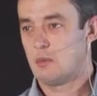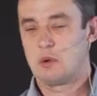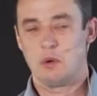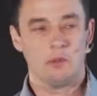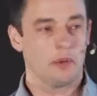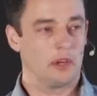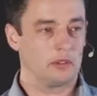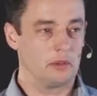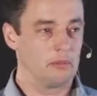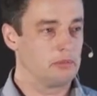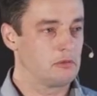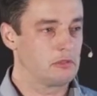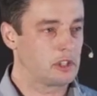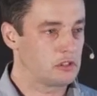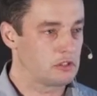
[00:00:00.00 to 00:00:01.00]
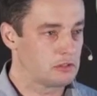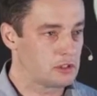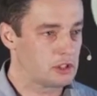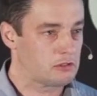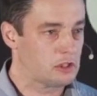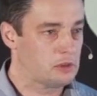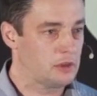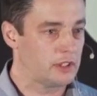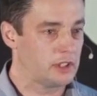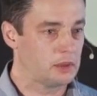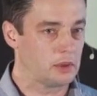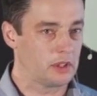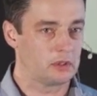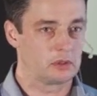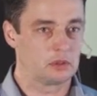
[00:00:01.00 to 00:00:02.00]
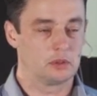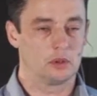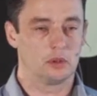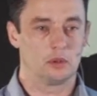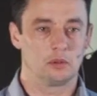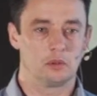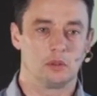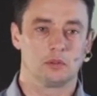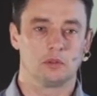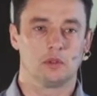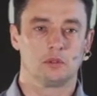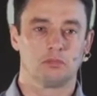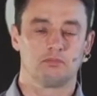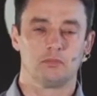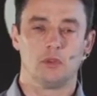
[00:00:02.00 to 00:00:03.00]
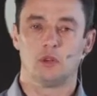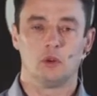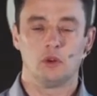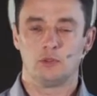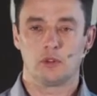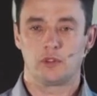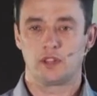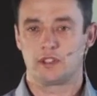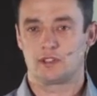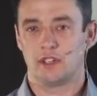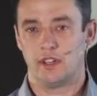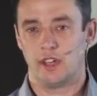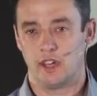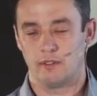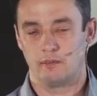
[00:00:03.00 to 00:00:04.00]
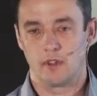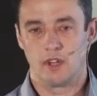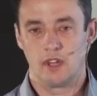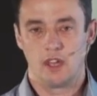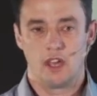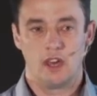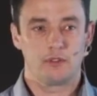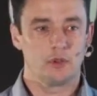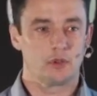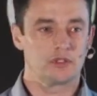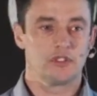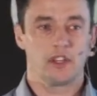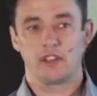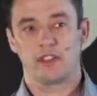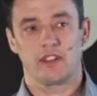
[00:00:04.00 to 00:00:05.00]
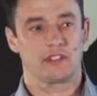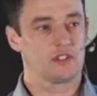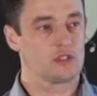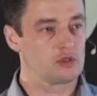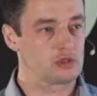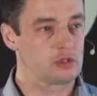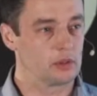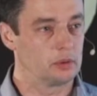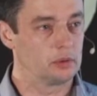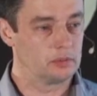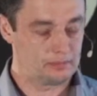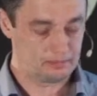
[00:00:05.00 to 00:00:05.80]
We won't be able to recruit anyone, or awful things like that. Of course, none of that is true.